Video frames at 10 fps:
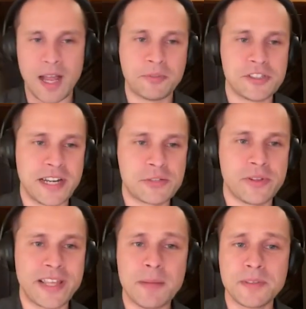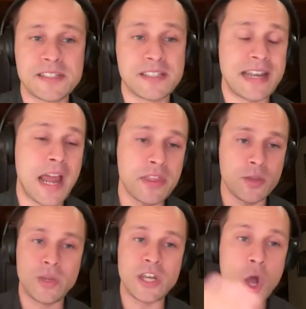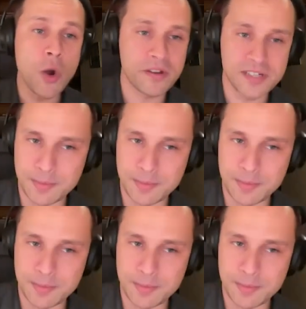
optogenetics really helped us is now that we know there's